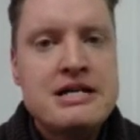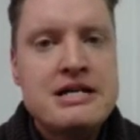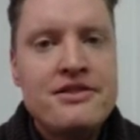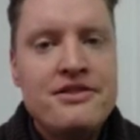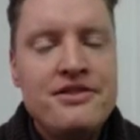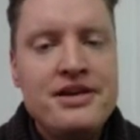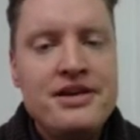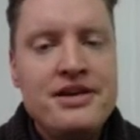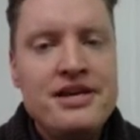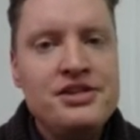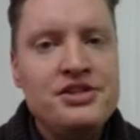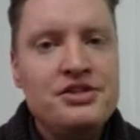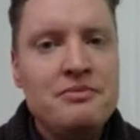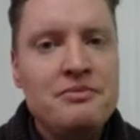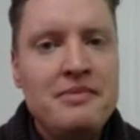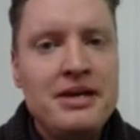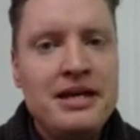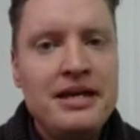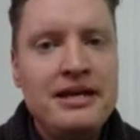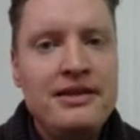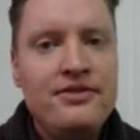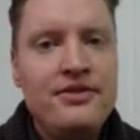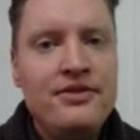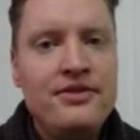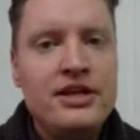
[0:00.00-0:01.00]
These
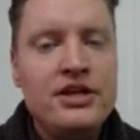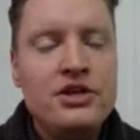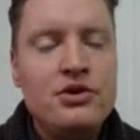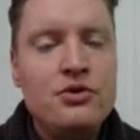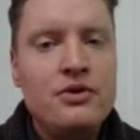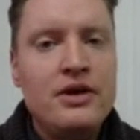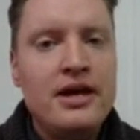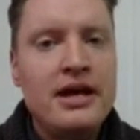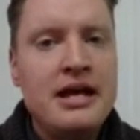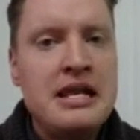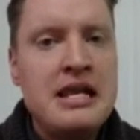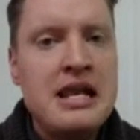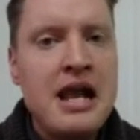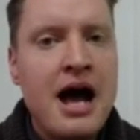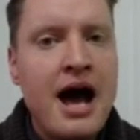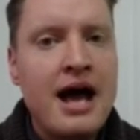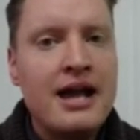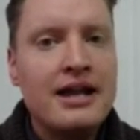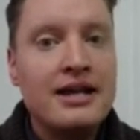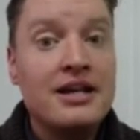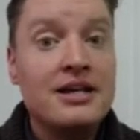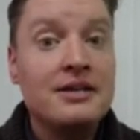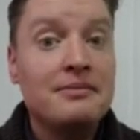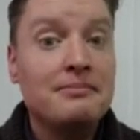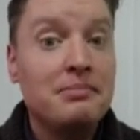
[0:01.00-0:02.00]
mean that you
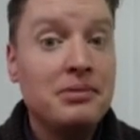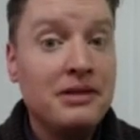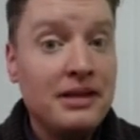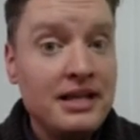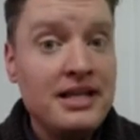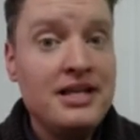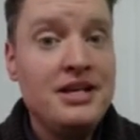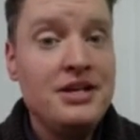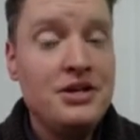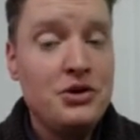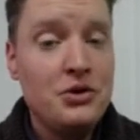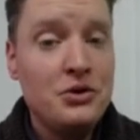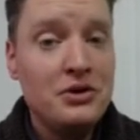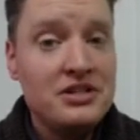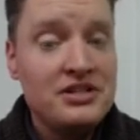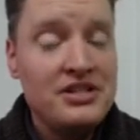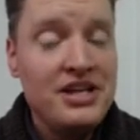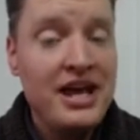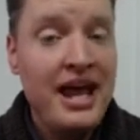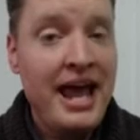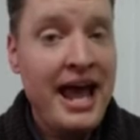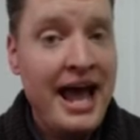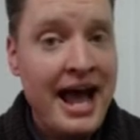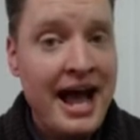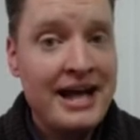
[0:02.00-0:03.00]
cannot complete your
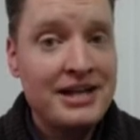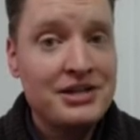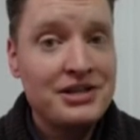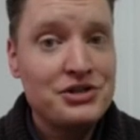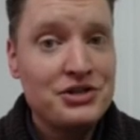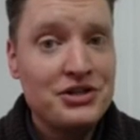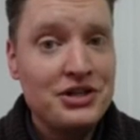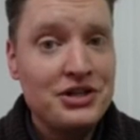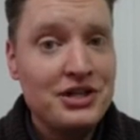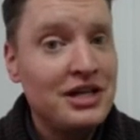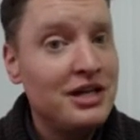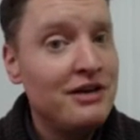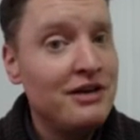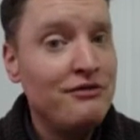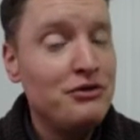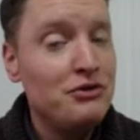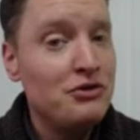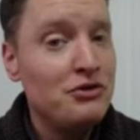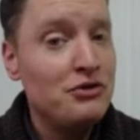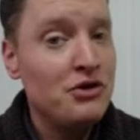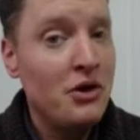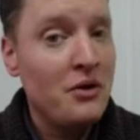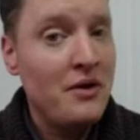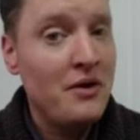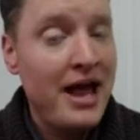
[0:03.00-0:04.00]
task if
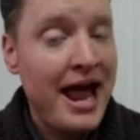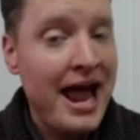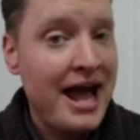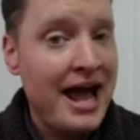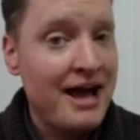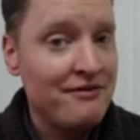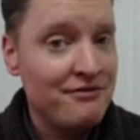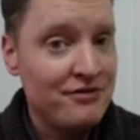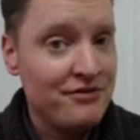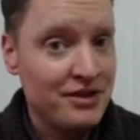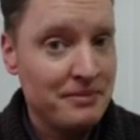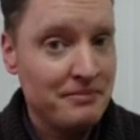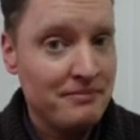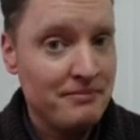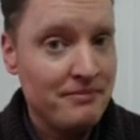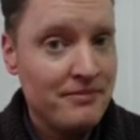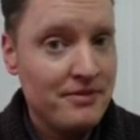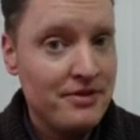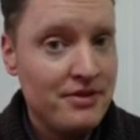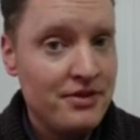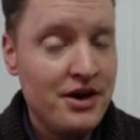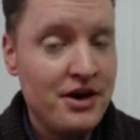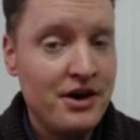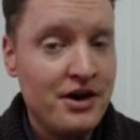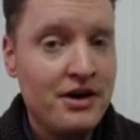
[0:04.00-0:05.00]
you don't have them.
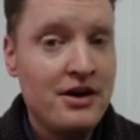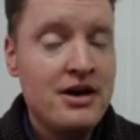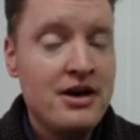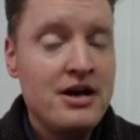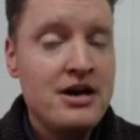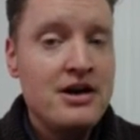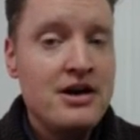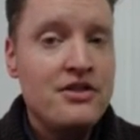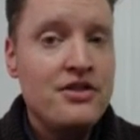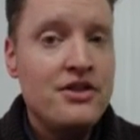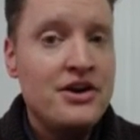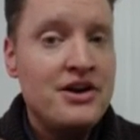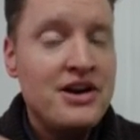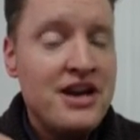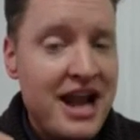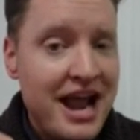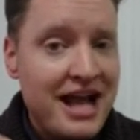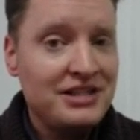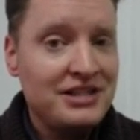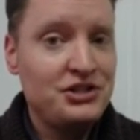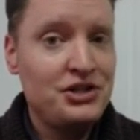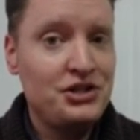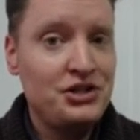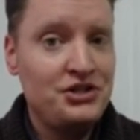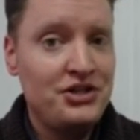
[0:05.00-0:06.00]
They're
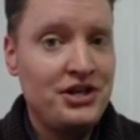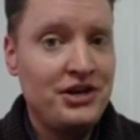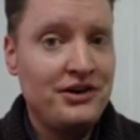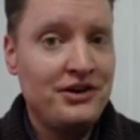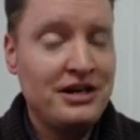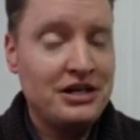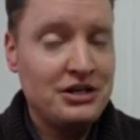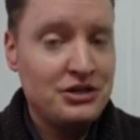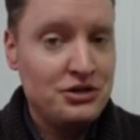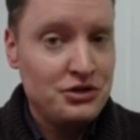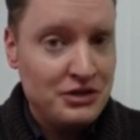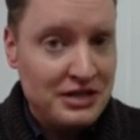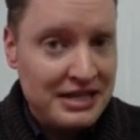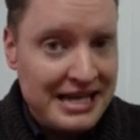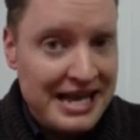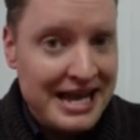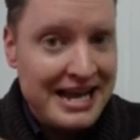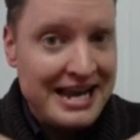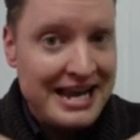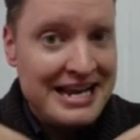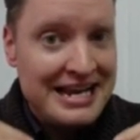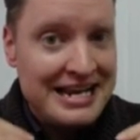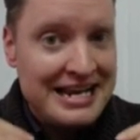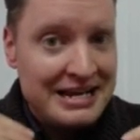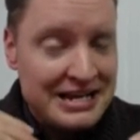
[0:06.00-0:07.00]
necessary to
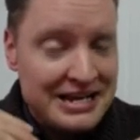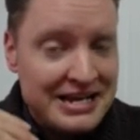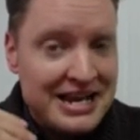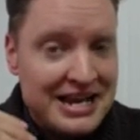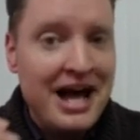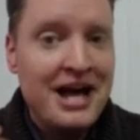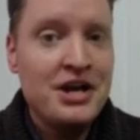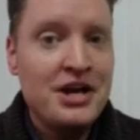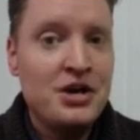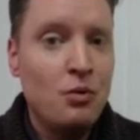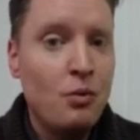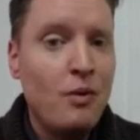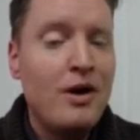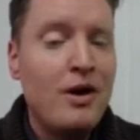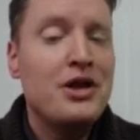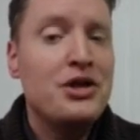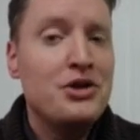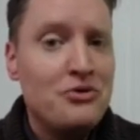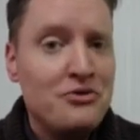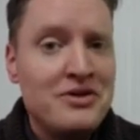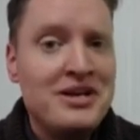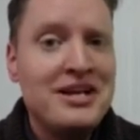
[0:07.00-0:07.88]
getting done what you